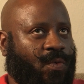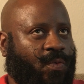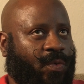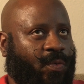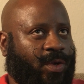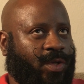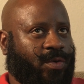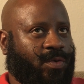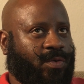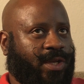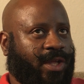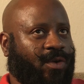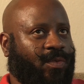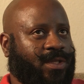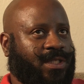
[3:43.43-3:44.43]
When you
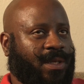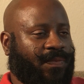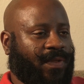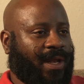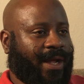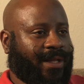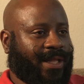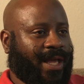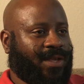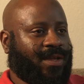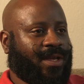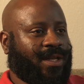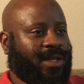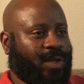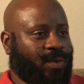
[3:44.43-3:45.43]
deal with something like that, you
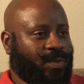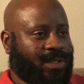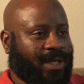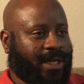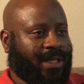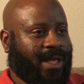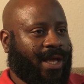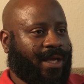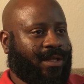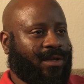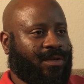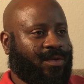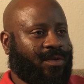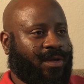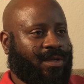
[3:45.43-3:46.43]
get news like that. You know,
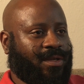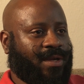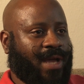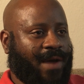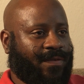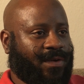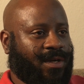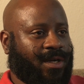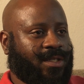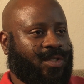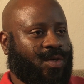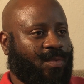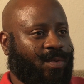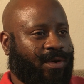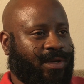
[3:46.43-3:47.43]
you have a
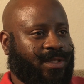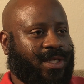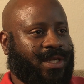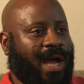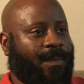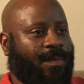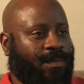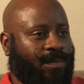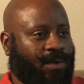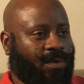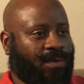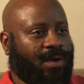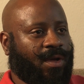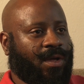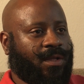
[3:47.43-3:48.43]
tumor. It's
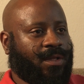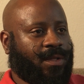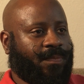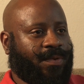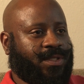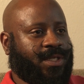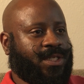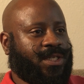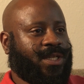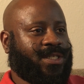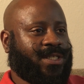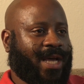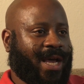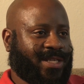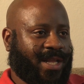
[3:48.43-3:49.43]
inoperable. The position, the
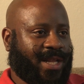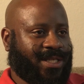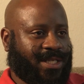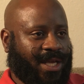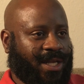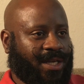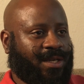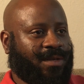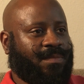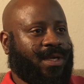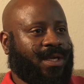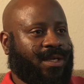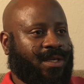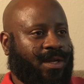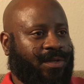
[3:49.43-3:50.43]
size that it's in, could be,
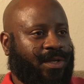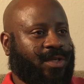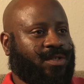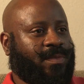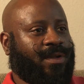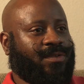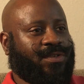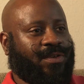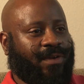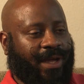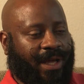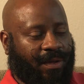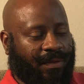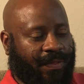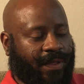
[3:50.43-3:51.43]
you know, detrimental to your
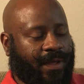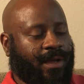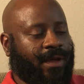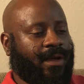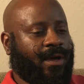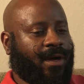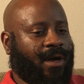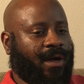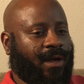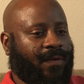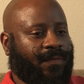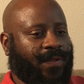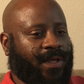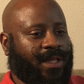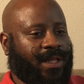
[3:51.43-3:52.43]
health.
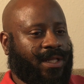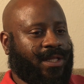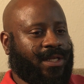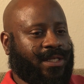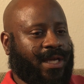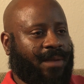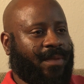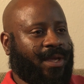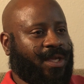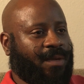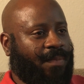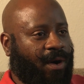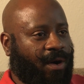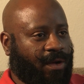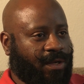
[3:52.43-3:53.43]
It does kind of make you
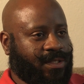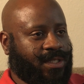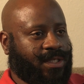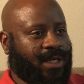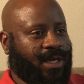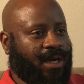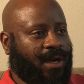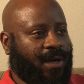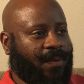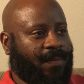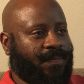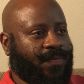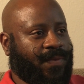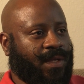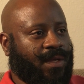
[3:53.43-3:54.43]
pause.
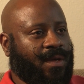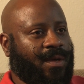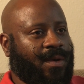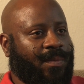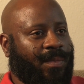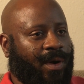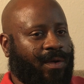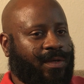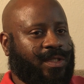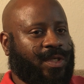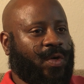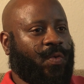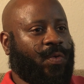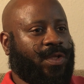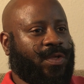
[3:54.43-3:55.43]
But
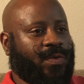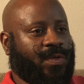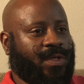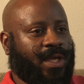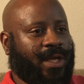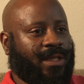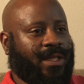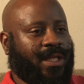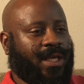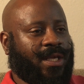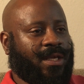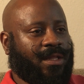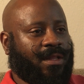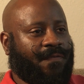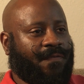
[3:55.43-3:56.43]
also when you get the